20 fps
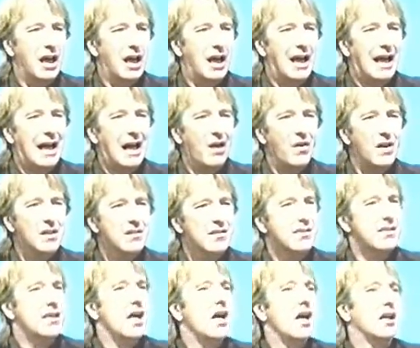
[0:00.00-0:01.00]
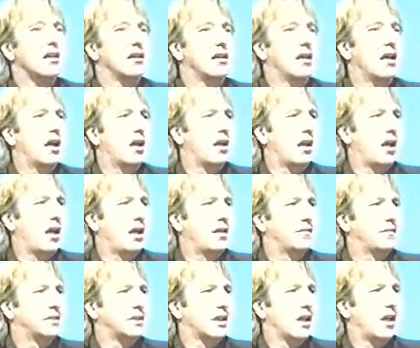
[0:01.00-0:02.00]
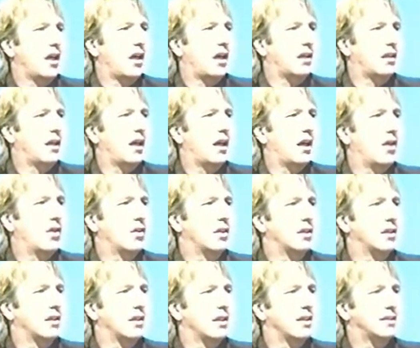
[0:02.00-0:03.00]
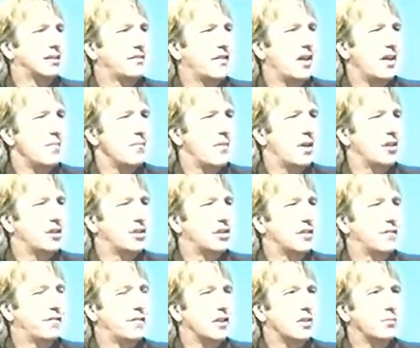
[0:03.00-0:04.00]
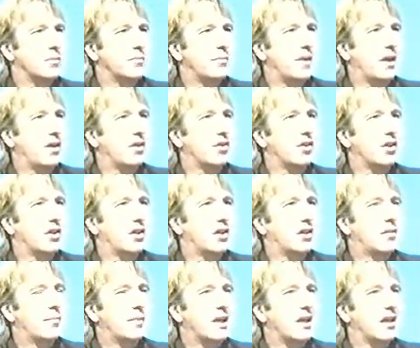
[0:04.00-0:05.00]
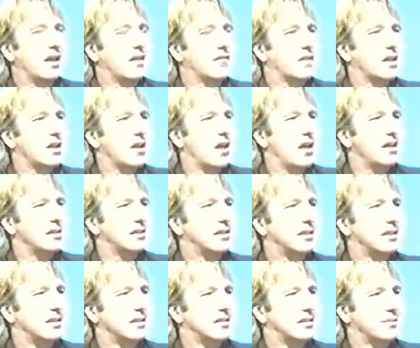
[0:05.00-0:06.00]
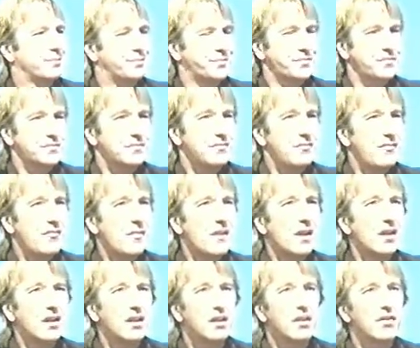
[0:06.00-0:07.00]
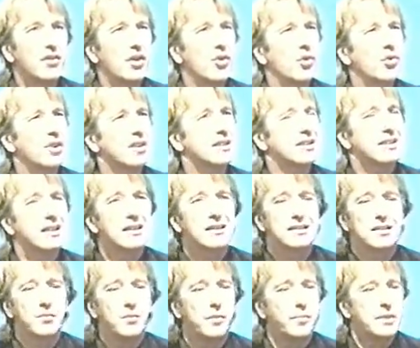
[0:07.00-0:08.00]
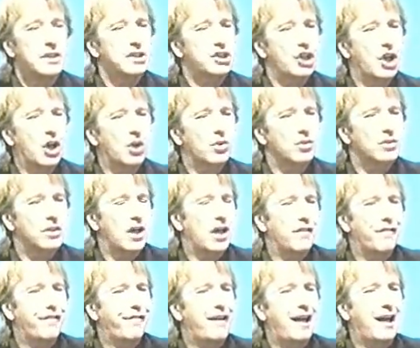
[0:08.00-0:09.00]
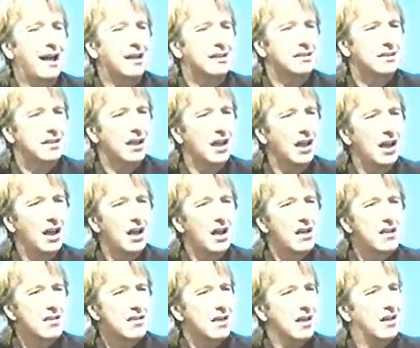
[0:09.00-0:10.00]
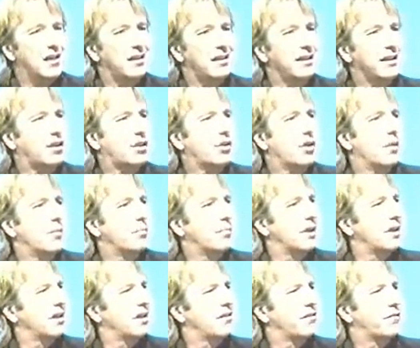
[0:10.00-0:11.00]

how uncertain our lives are now, and it's very much a film about the beginning of the 90s. You know, all these things that we've been told are facts suddenly are crumbling